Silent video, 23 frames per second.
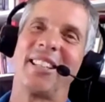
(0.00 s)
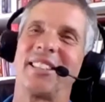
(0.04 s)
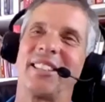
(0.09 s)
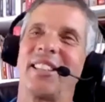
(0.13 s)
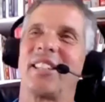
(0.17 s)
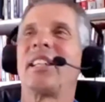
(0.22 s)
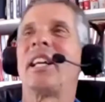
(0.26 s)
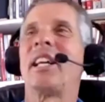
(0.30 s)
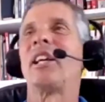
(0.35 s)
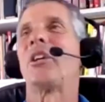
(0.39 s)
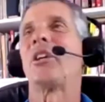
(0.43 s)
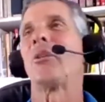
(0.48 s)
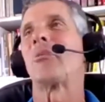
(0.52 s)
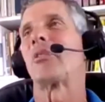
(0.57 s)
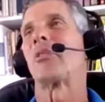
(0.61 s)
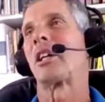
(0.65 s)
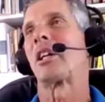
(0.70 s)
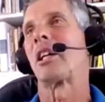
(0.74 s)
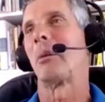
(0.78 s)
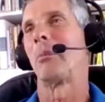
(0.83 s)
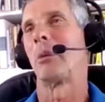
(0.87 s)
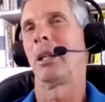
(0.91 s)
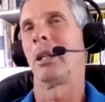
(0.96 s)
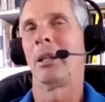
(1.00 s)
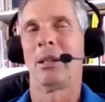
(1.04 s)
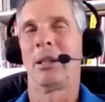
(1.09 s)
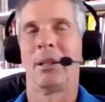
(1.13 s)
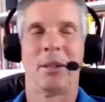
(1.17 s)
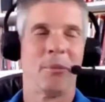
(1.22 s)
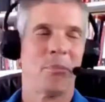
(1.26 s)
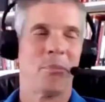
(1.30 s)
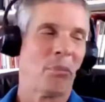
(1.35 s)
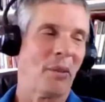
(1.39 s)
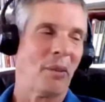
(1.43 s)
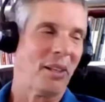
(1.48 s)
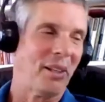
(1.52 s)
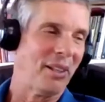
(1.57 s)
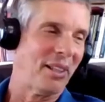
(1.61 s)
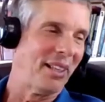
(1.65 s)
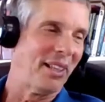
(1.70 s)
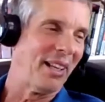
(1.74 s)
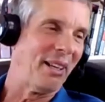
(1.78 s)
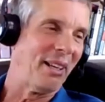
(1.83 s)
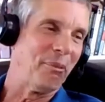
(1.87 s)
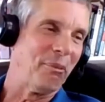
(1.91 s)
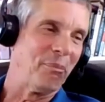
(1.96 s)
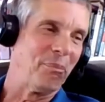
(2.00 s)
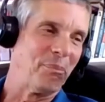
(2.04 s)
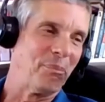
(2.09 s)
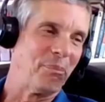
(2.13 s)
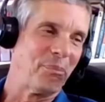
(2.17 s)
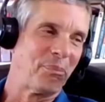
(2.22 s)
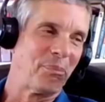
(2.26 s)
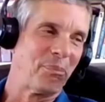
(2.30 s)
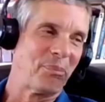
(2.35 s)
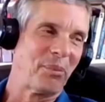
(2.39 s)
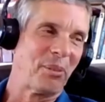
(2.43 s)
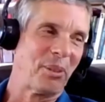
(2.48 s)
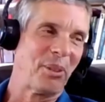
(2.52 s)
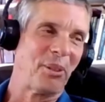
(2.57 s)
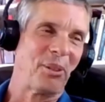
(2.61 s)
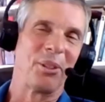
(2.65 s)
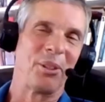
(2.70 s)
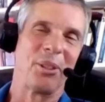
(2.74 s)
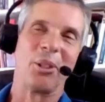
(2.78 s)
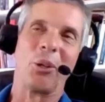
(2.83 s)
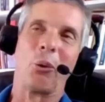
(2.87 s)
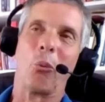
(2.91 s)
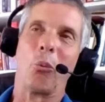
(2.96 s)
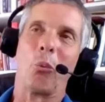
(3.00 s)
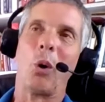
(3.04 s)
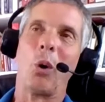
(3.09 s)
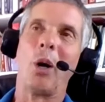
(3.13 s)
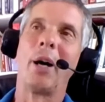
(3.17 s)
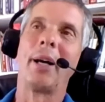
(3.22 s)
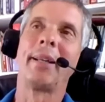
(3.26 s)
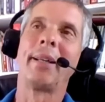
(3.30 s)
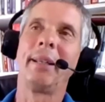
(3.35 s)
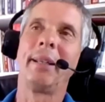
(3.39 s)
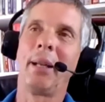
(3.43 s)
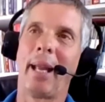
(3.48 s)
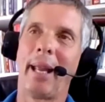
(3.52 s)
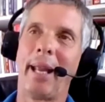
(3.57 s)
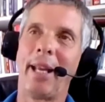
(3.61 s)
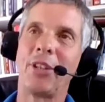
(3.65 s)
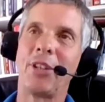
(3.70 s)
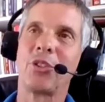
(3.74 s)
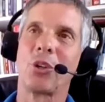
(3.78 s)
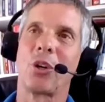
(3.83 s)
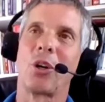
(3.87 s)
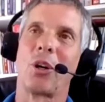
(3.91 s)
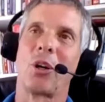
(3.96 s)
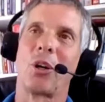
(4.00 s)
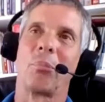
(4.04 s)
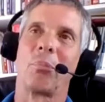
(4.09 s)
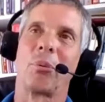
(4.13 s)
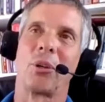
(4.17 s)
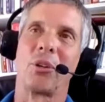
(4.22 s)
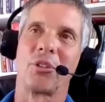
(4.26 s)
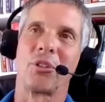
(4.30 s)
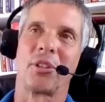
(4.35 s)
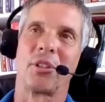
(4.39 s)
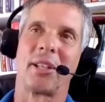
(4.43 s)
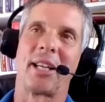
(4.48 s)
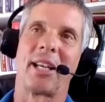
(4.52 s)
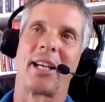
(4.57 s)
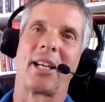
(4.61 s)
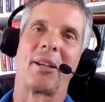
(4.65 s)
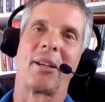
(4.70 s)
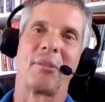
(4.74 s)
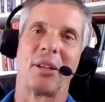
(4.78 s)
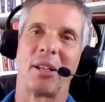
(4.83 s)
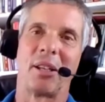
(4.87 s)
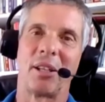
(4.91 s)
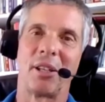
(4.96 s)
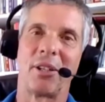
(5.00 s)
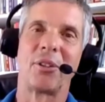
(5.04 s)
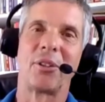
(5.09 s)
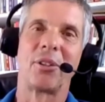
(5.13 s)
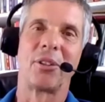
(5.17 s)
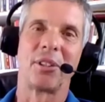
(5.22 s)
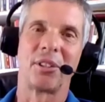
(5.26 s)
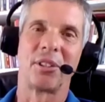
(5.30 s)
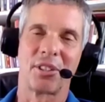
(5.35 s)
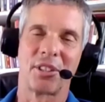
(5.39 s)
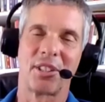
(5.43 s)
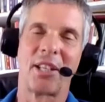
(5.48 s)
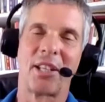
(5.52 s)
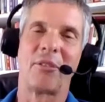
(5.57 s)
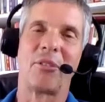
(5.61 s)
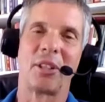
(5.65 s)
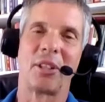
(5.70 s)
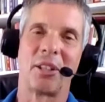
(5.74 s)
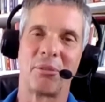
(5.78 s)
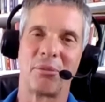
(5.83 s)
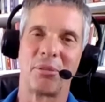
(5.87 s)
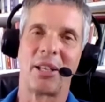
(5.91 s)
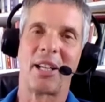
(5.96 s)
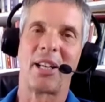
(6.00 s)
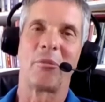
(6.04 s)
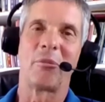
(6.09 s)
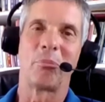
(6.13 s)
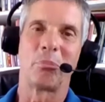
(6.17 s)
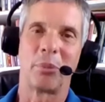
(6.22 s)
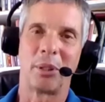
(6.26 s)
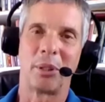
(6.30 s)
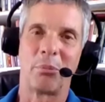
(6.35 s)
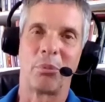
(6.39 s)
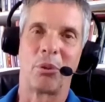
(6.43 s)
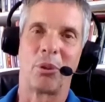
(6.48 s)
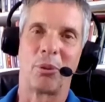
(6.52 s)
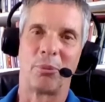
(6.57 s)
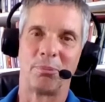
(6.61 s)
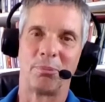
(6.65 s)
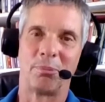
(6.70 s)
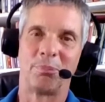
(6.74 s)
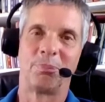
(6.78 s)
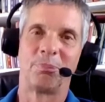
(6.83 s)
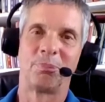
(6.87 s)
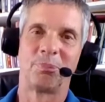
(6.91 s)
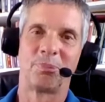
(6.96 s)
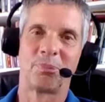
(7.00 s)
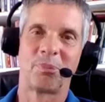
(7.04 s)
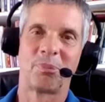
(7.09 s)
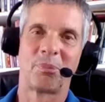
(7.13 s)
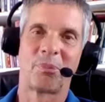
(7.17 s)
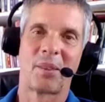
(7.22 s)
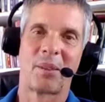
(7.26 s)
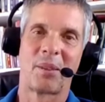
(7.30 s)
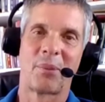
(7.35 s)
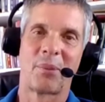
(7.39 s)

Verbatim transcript: I said, "Thank you for coming." um, you know, one HR person out of 175 people. Yeah.